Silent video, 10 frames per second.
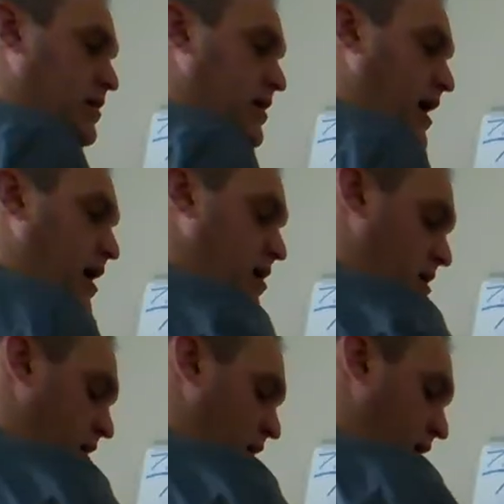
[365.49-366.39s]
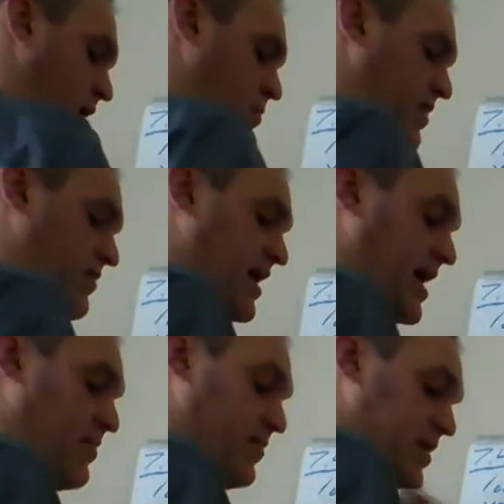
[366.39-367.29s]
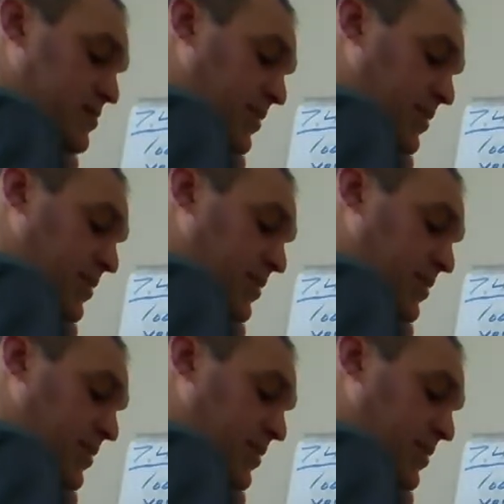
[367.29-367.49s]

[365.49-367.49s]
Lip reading: Okay, and we've got Miss